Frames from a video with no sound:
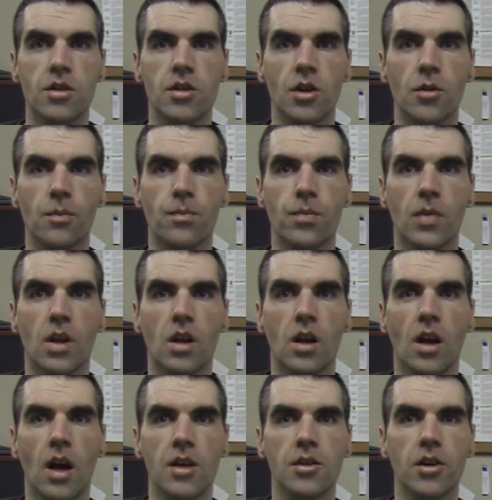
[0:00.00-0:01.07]
So
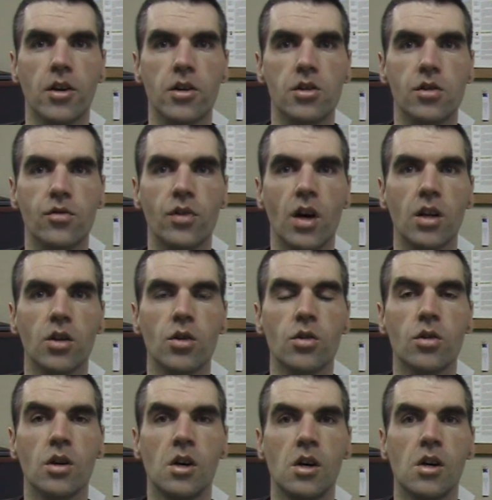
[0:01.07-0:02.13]
as long as you
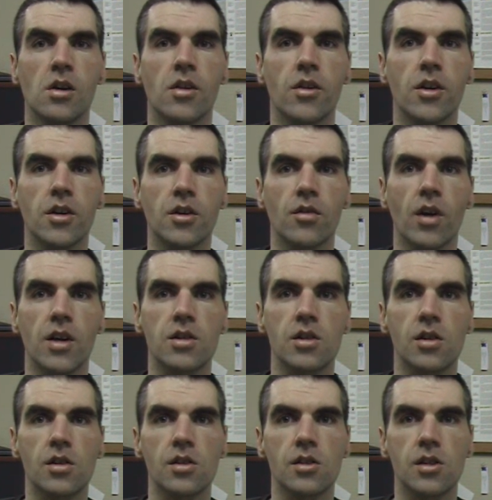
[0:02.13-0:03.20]
follow the
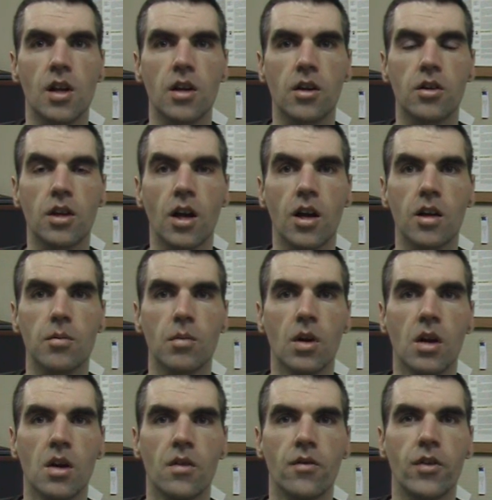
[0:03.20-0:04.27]
directions, take your time,
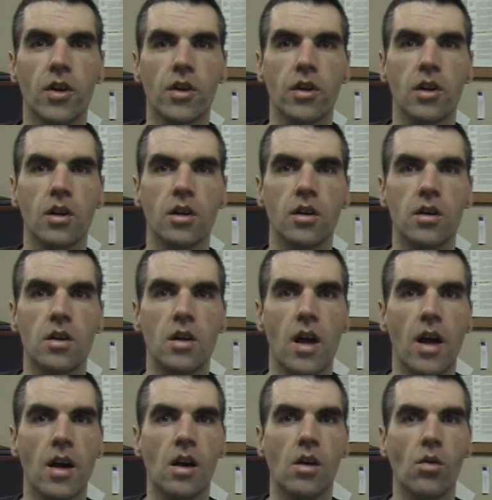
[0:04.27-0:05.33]
fill it in
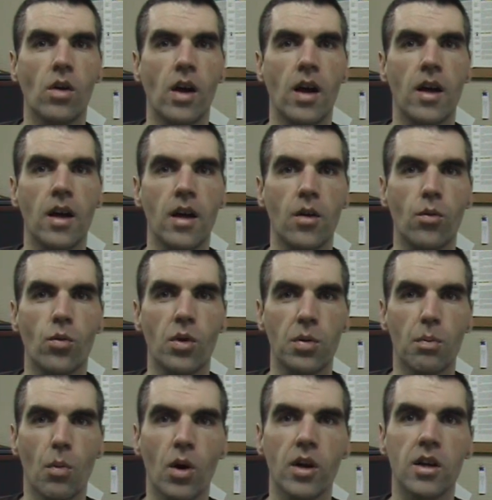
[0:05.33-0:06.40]

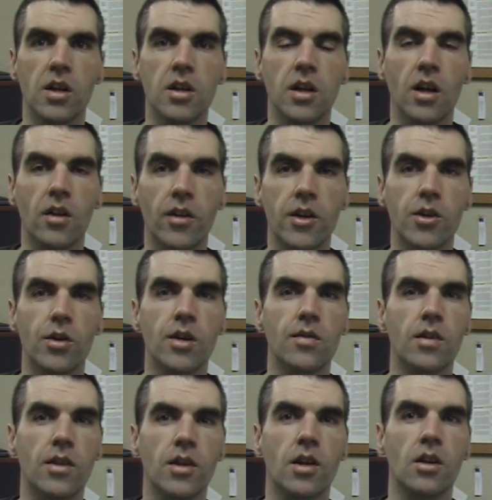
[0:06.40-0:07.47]
with more detail than you
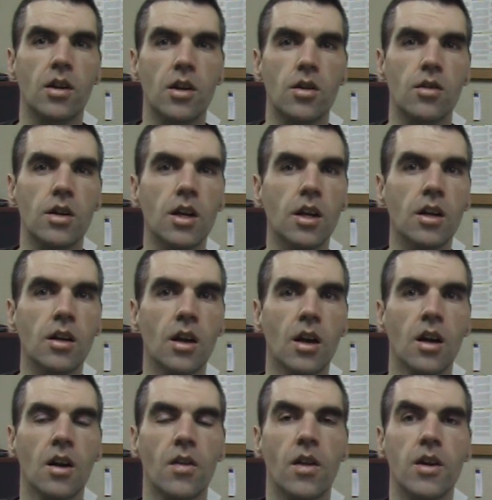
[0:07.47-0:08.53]
even think that you need,
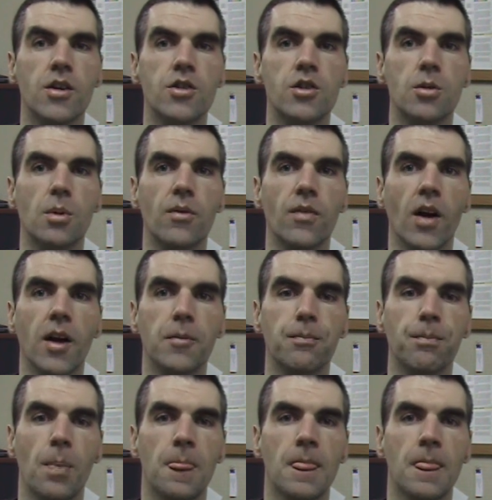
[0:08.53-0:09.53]
then you should be fine.